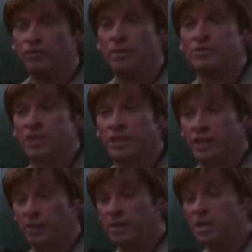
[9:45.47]
You
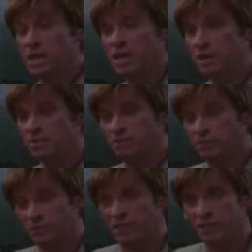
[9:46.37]
represented him. He, he
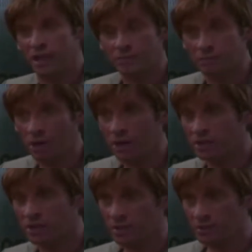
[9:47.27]
kidnapped Marty,